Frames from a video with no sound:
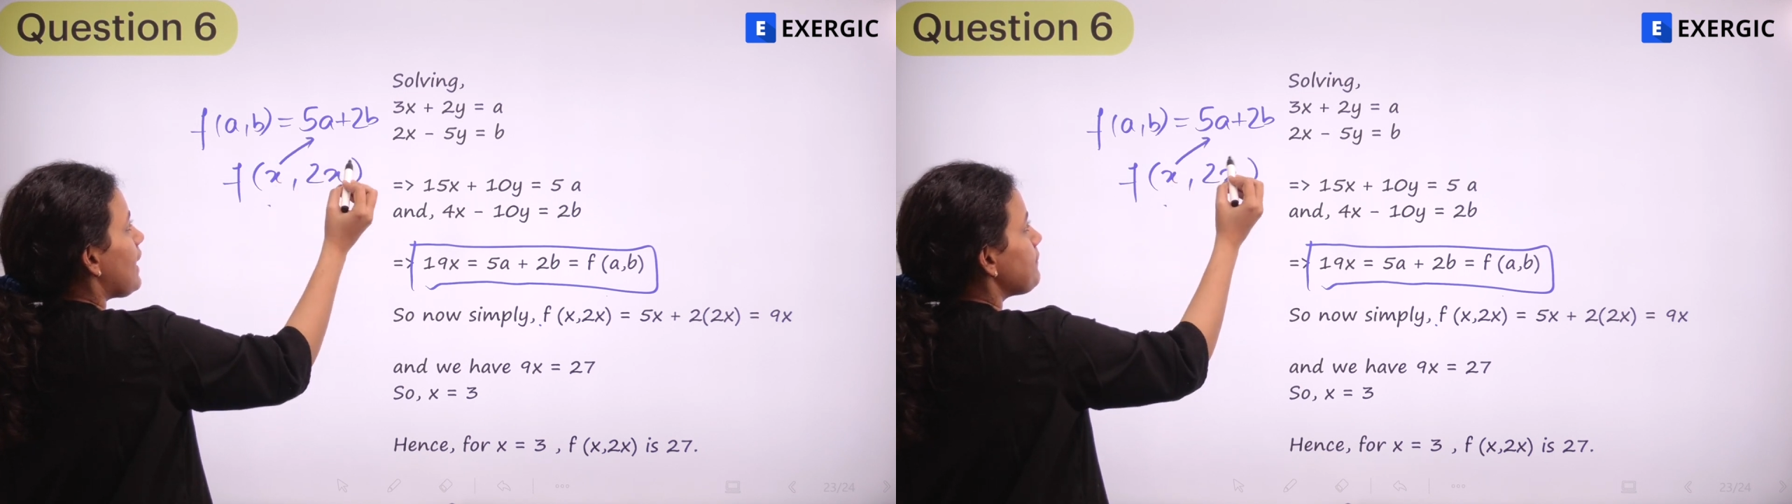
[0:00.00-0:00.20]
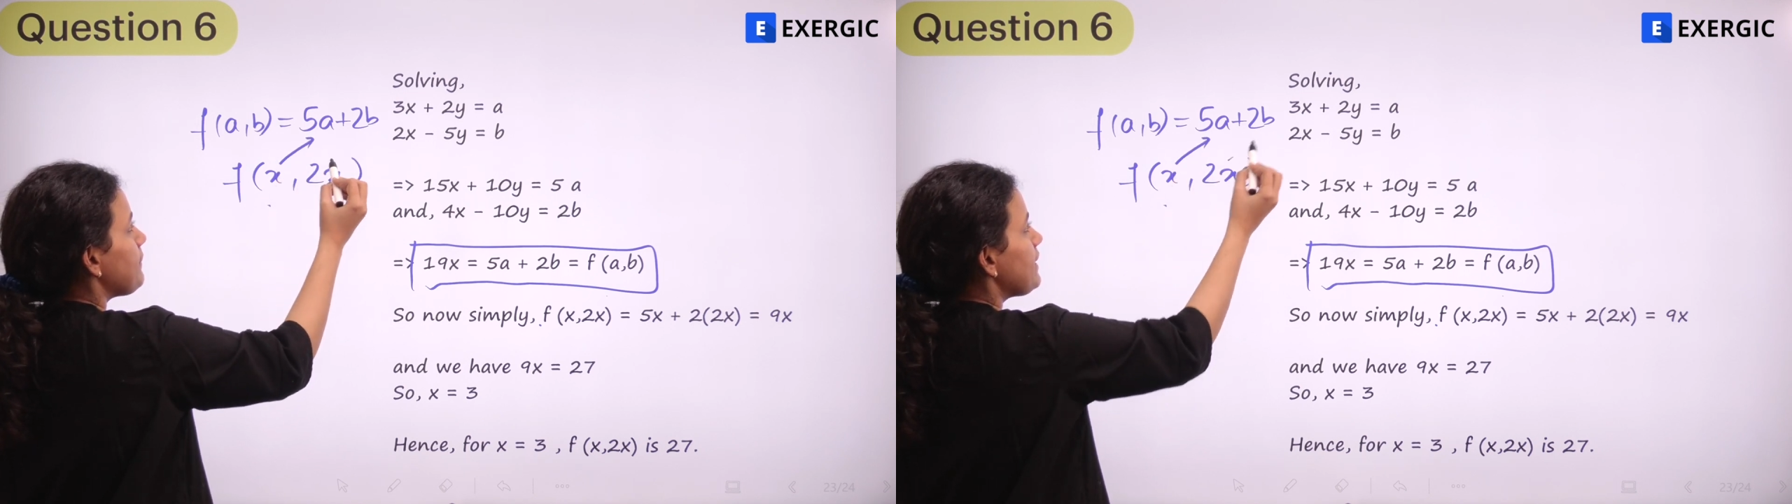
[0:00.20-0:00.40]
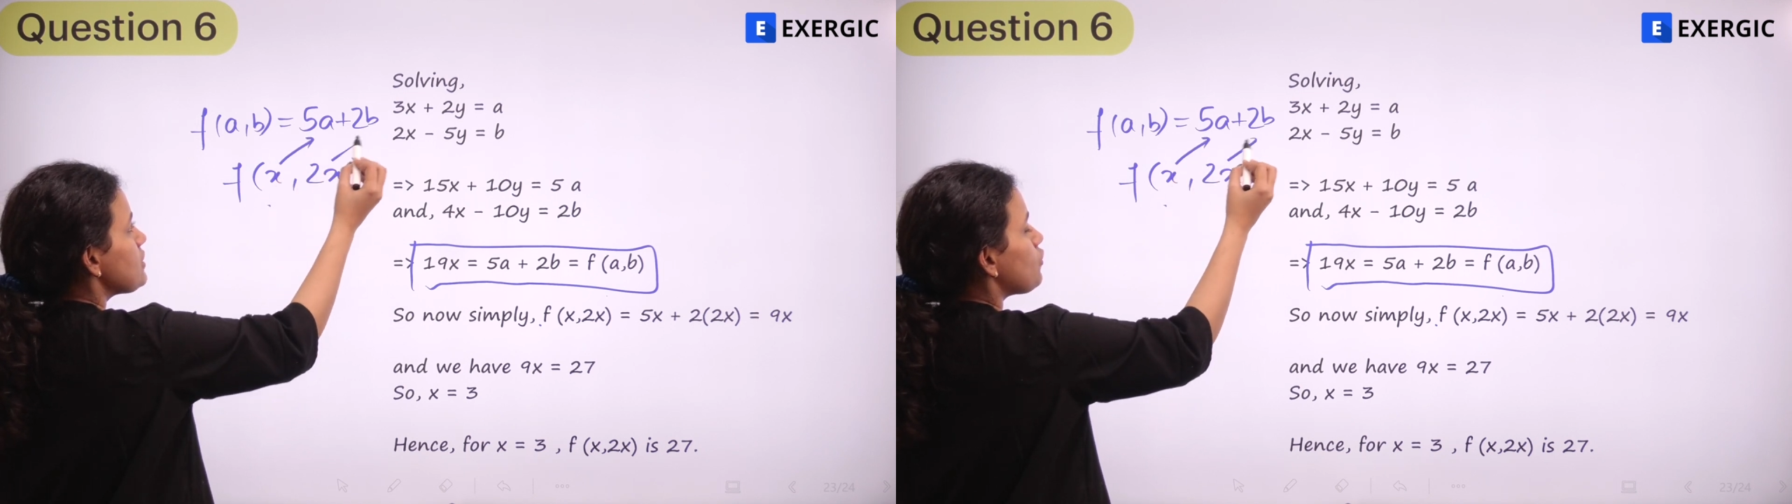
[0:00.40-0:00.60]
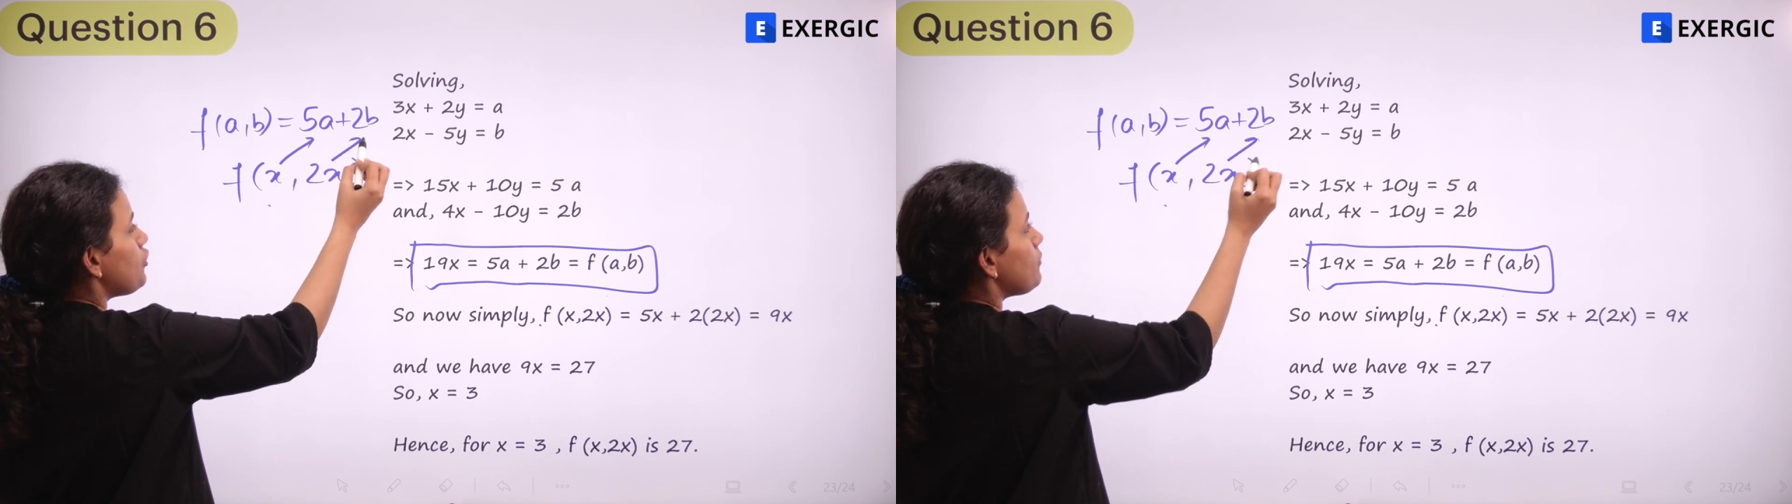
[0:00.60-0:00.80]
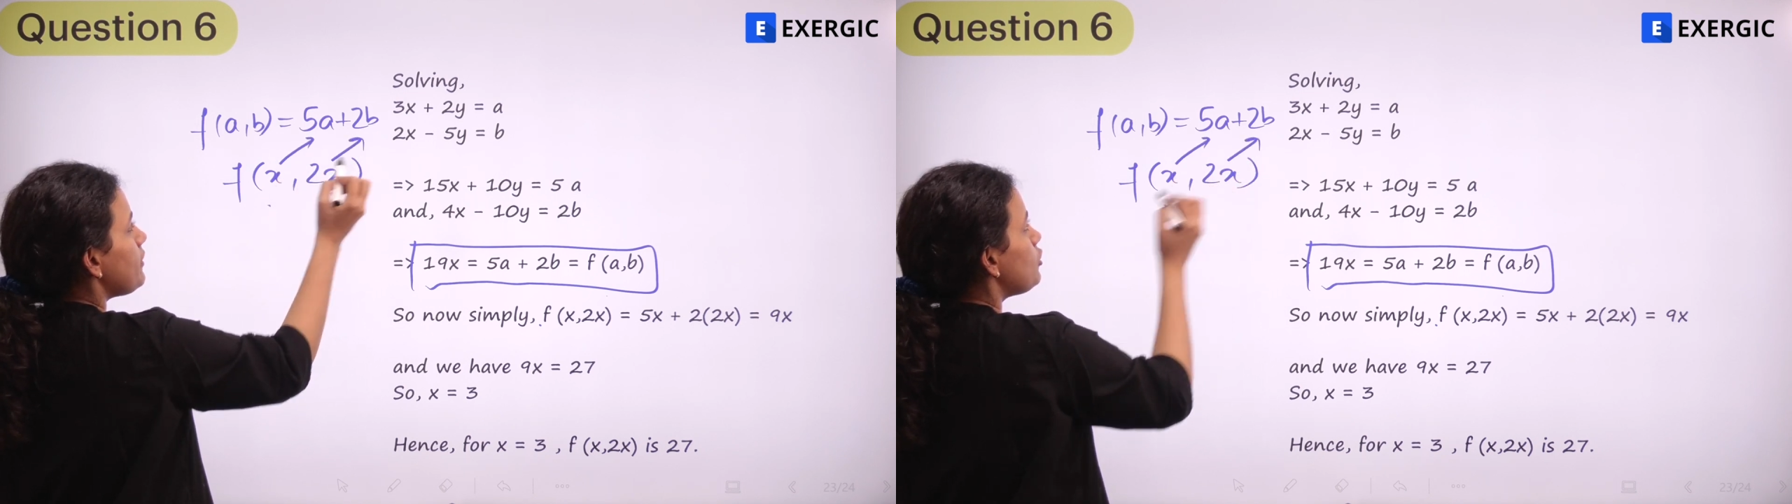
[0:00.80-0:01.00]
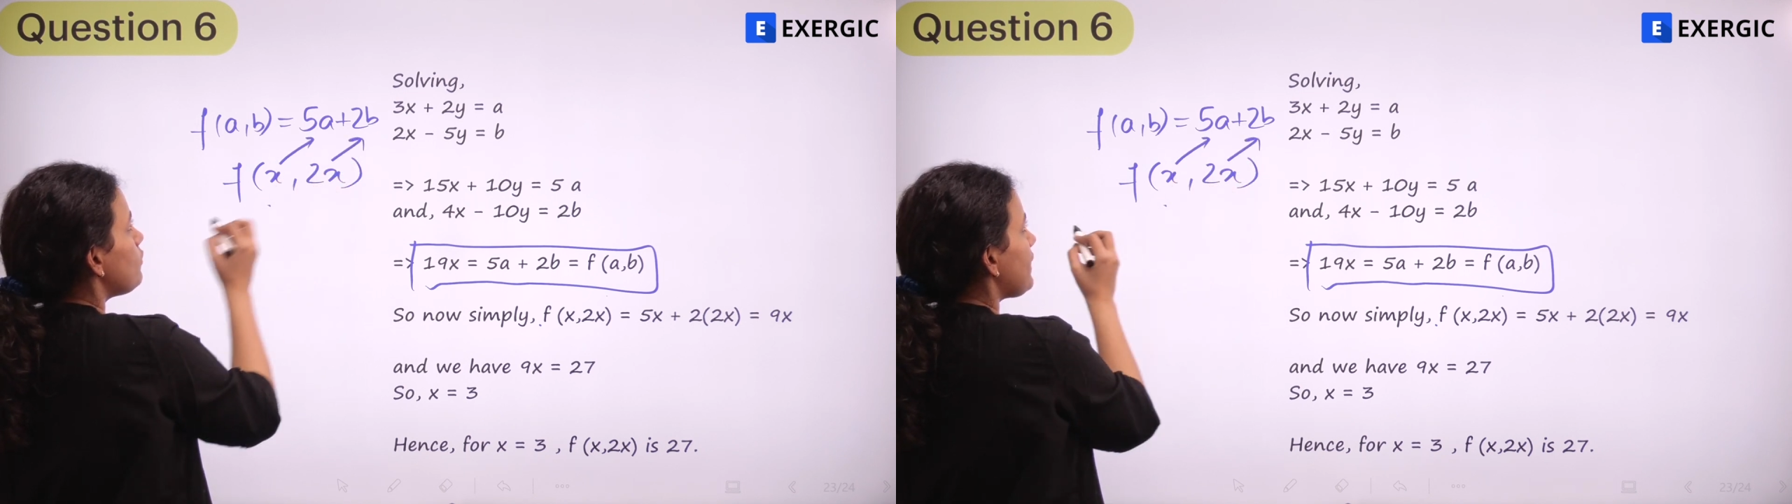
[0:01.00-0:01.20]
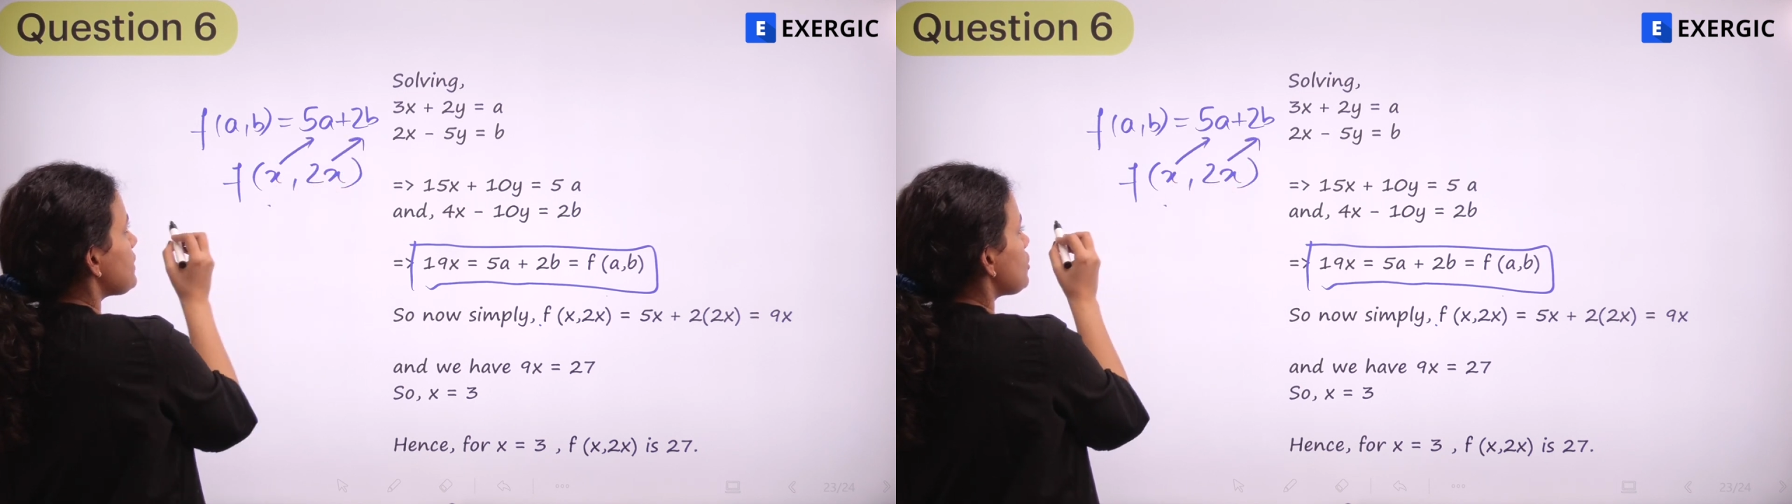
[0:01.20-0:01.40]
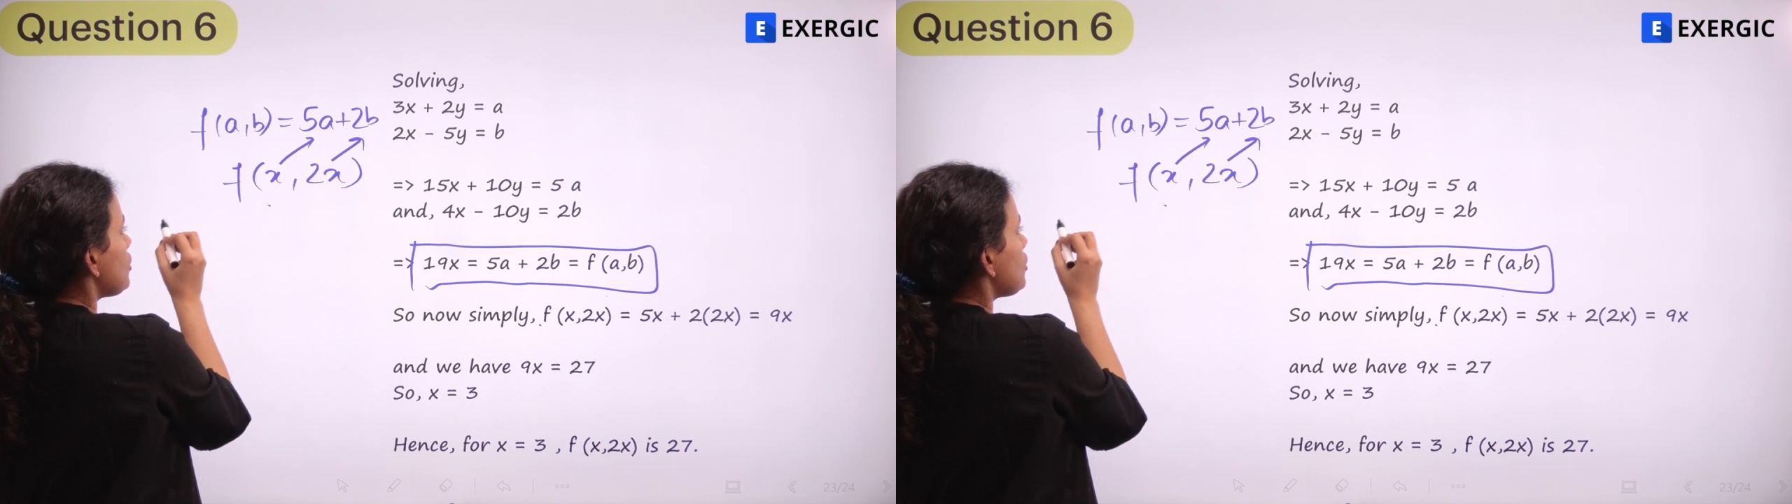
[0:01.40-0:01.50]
and B is going to be 2X.